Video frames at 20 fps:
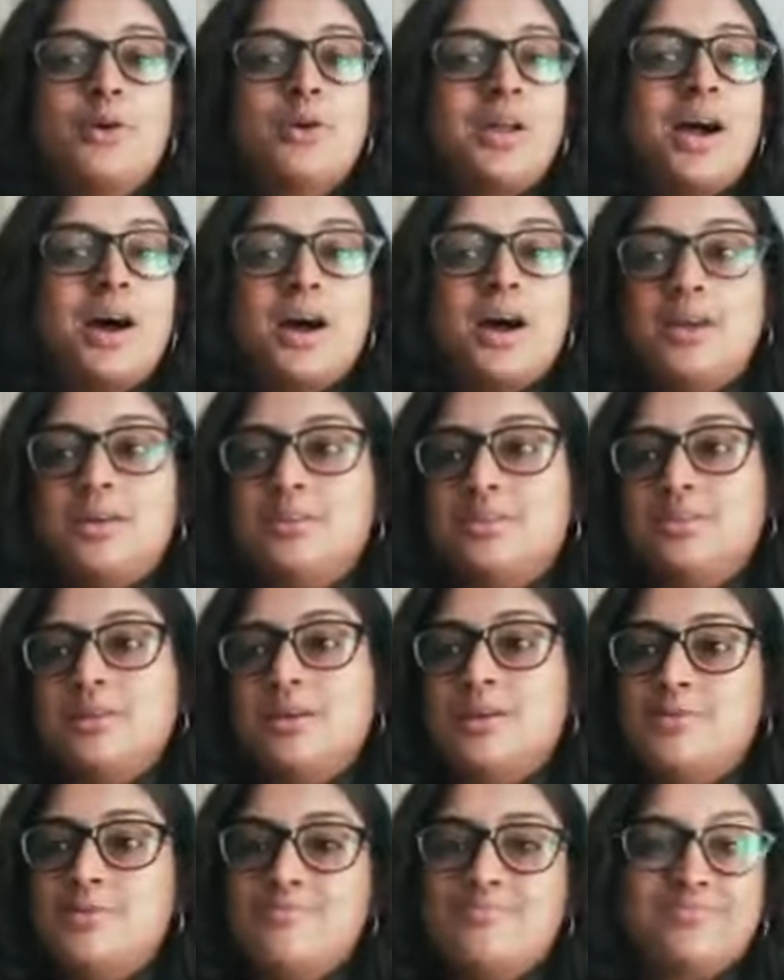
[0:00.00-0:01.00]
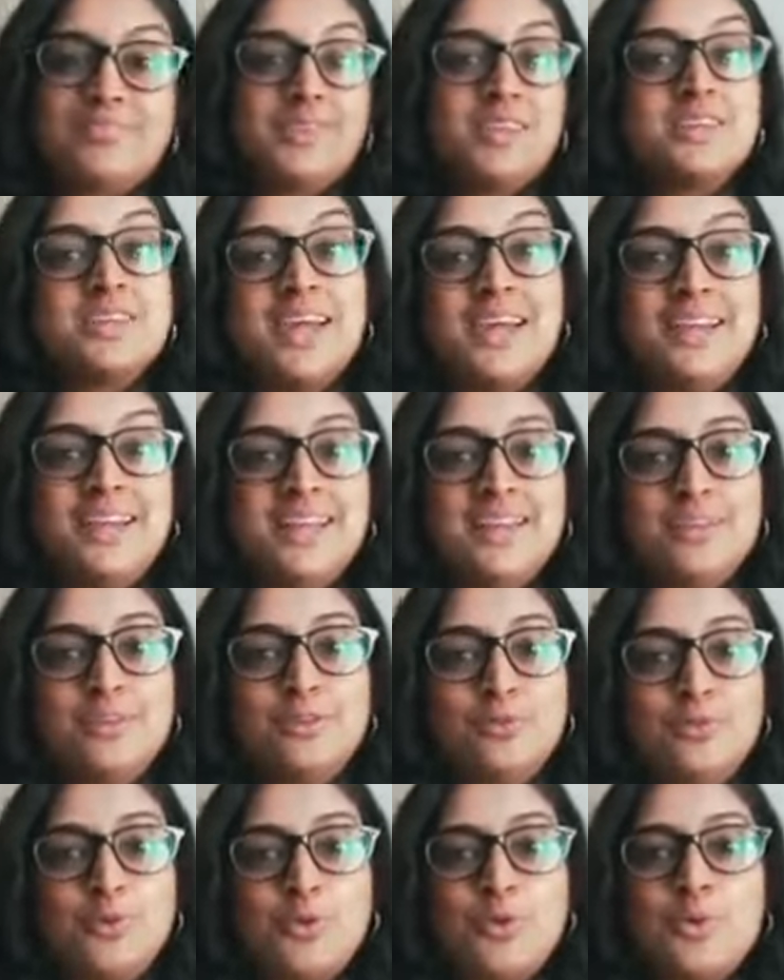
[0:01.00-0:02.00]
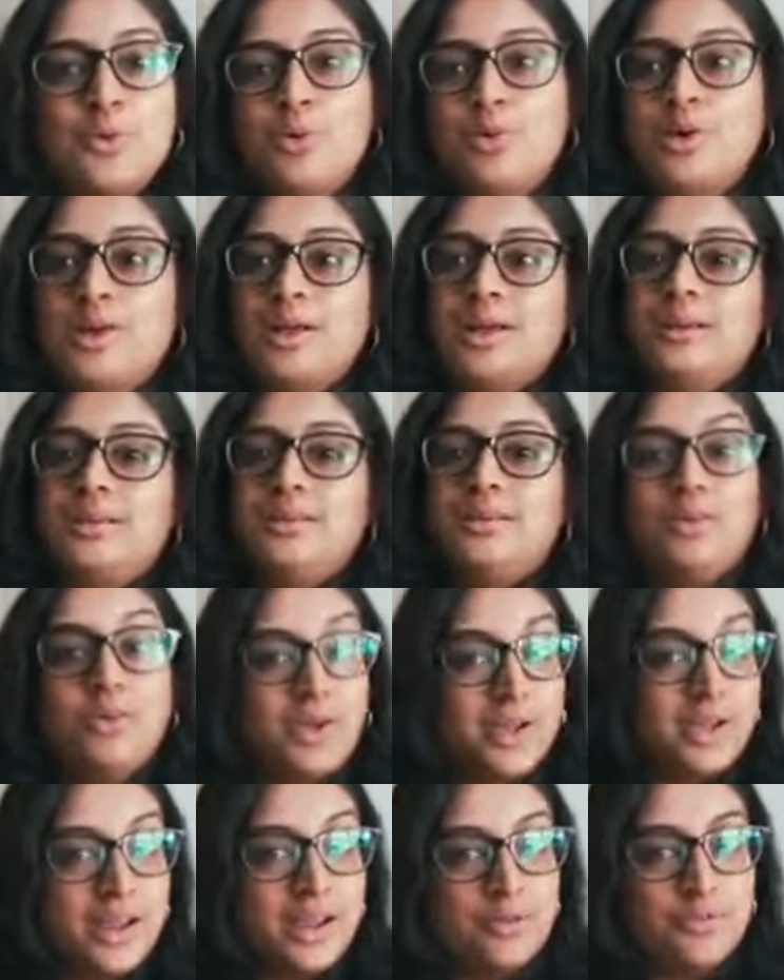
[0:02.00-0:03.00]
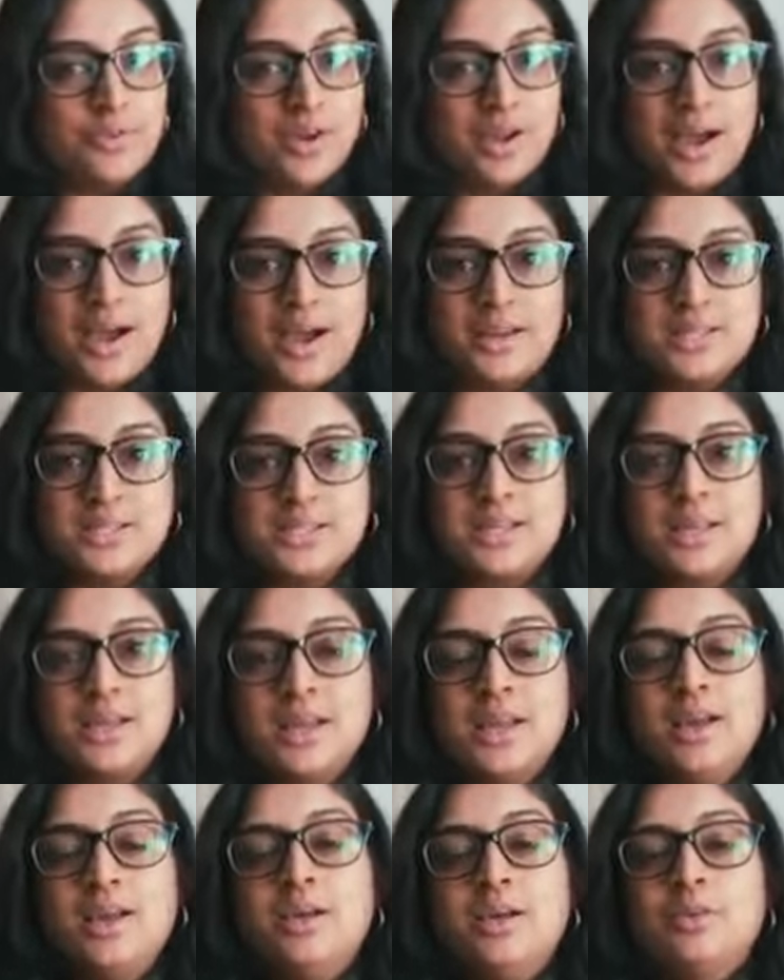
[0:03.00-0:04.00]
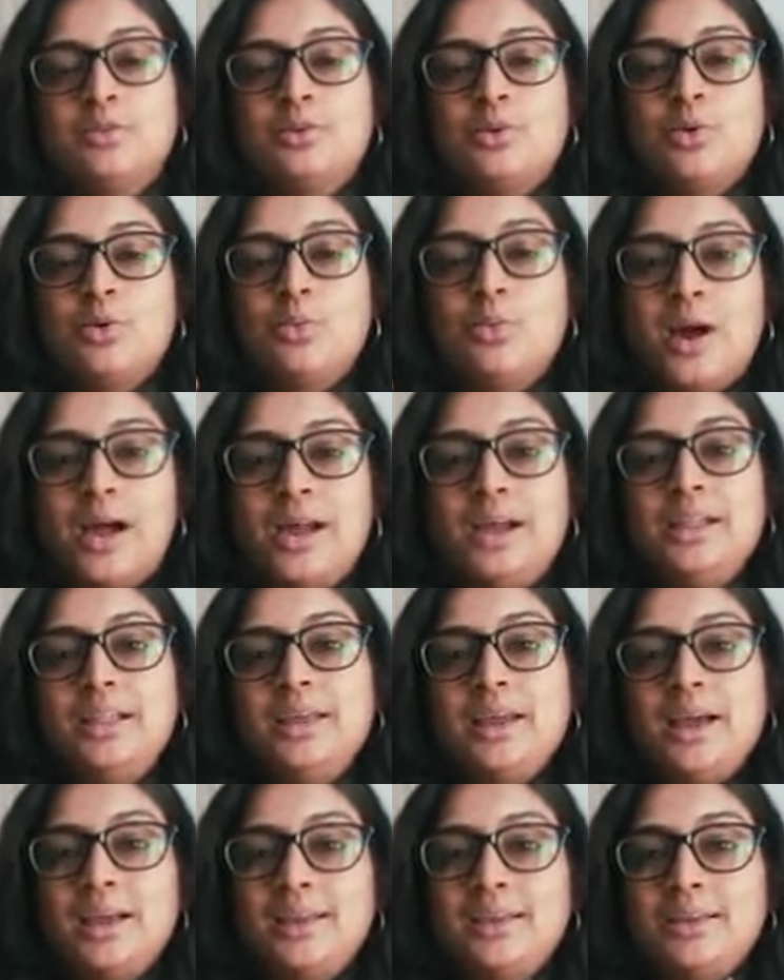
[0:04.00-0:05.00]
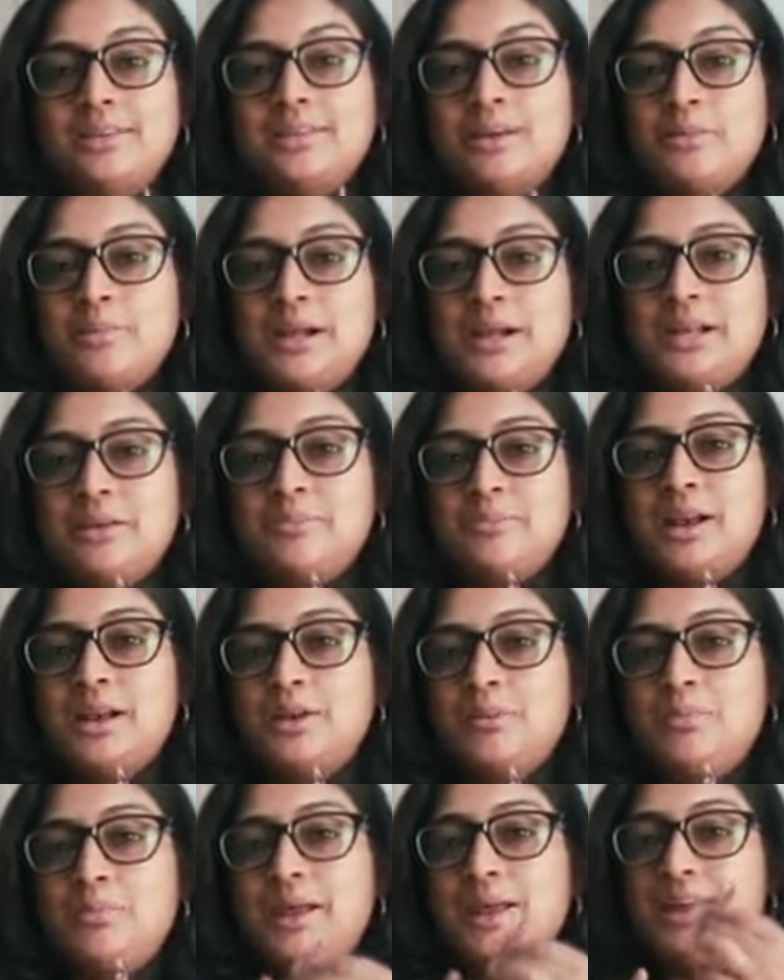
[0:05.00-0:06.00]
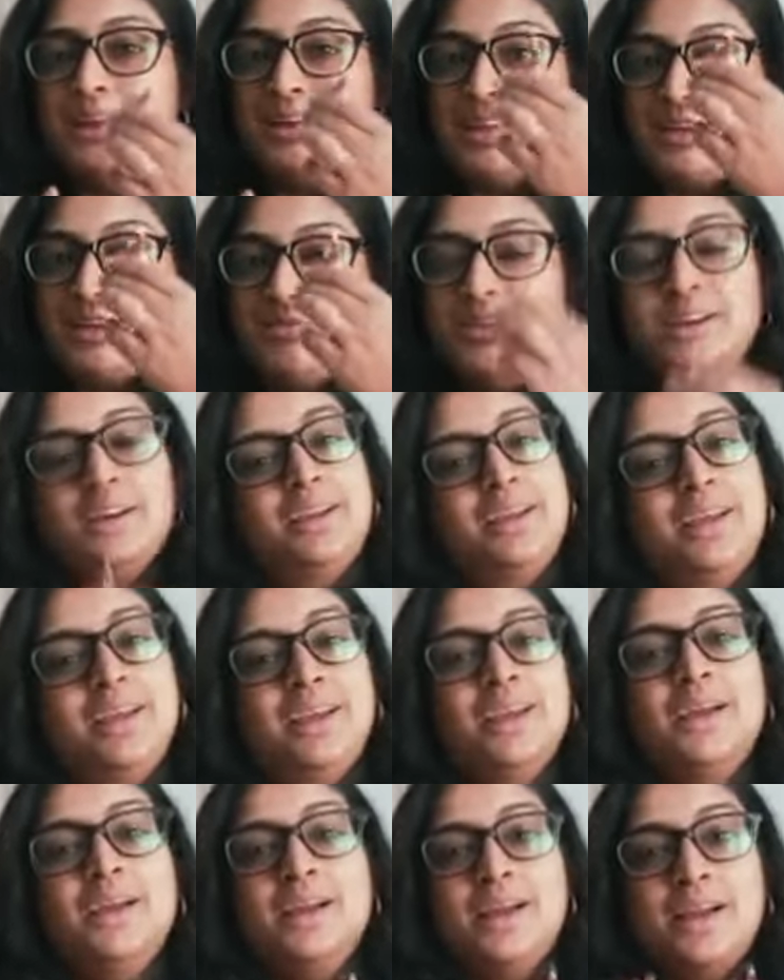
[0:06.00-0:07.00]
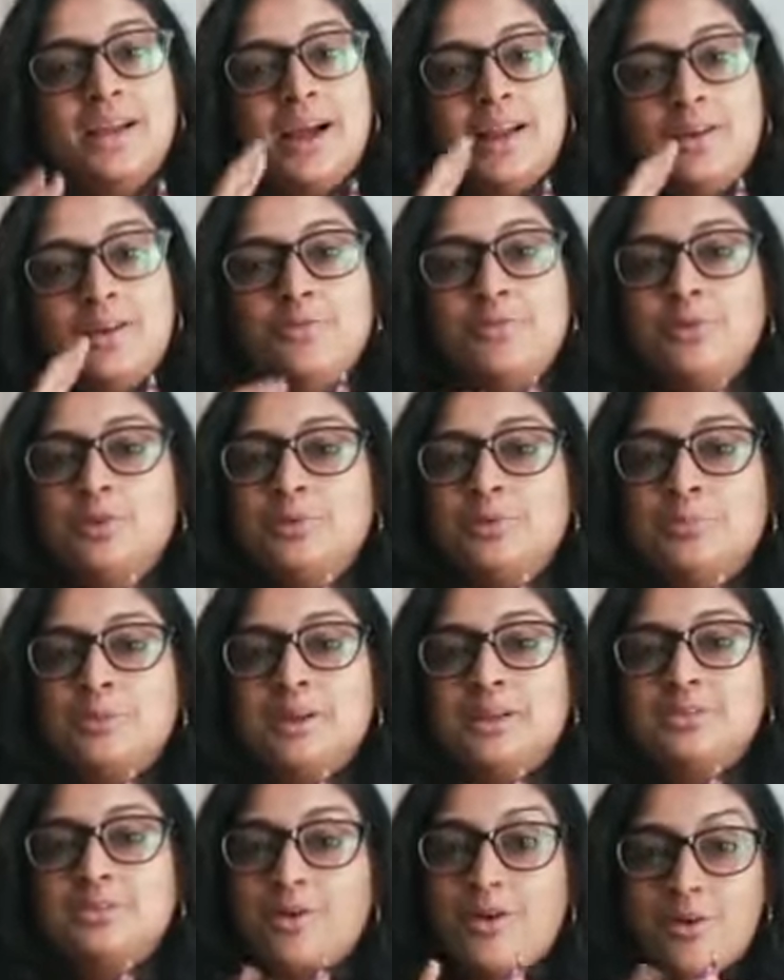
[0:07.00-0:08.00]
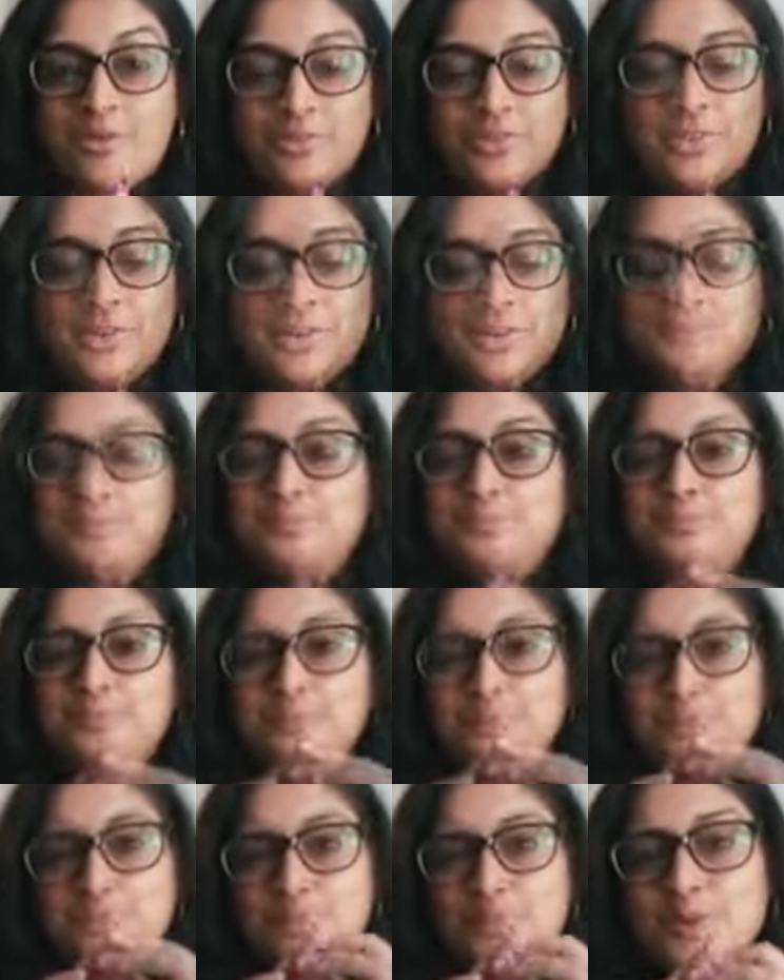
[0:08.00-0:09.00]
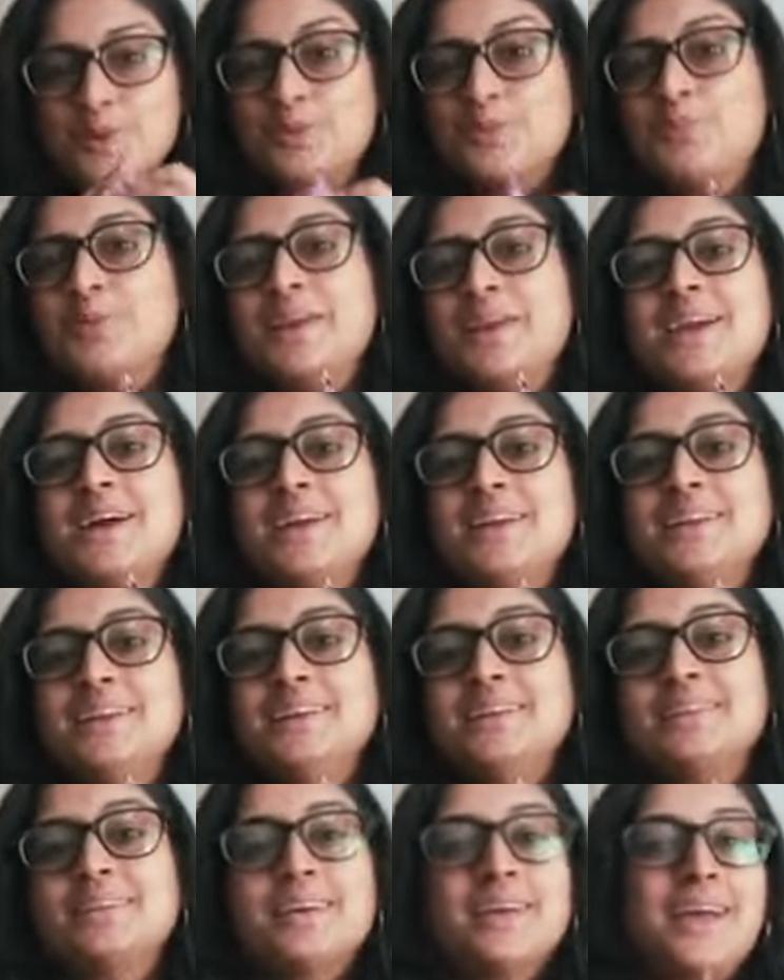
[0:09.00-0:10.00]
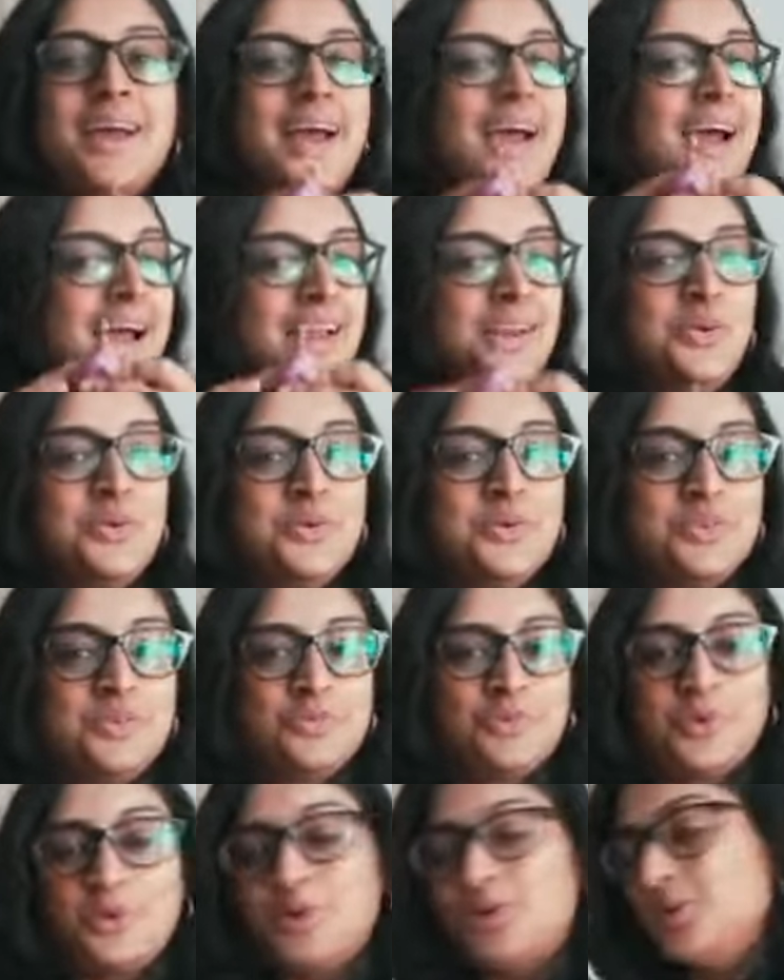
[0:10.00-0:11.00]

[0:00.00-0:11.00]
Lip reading: our Chinese food and again for garnishing. So while the onions are multiplying, definitely cut a few sprigs of the spring onions and use it for your